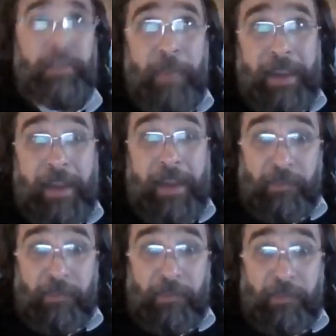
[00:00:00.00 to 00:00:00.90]
domain
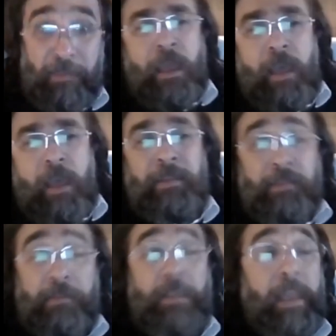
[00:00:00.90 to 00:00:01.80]
as well.
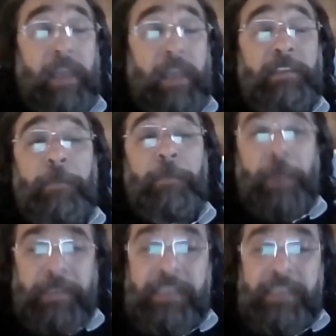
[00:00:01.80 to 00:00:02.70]
But
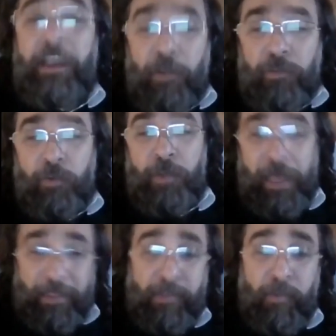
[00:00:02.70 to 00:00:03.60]
enterprises cannot do
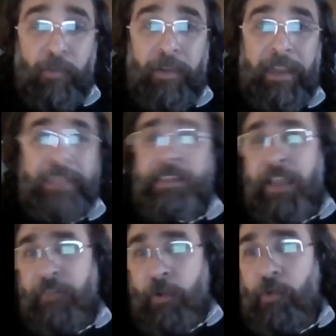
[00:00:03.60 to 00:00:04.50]
that. So let's
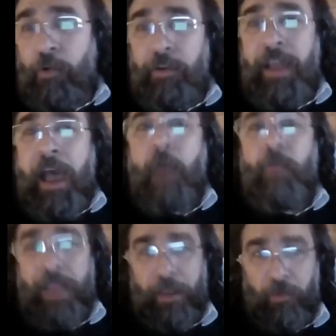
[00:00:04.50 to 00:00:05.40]
have a look on how we
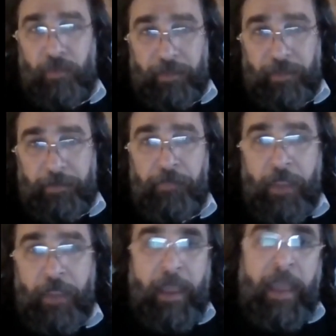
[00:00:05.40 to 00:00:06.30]
can do
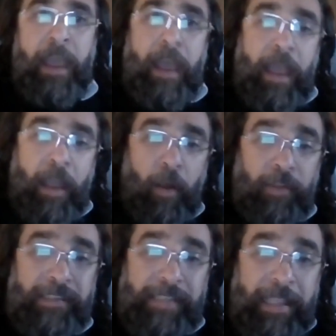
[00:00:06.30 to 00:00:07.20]
that.
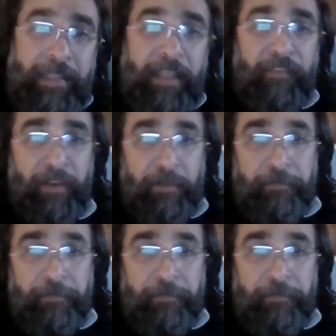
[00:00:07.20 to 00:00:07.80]
On state level,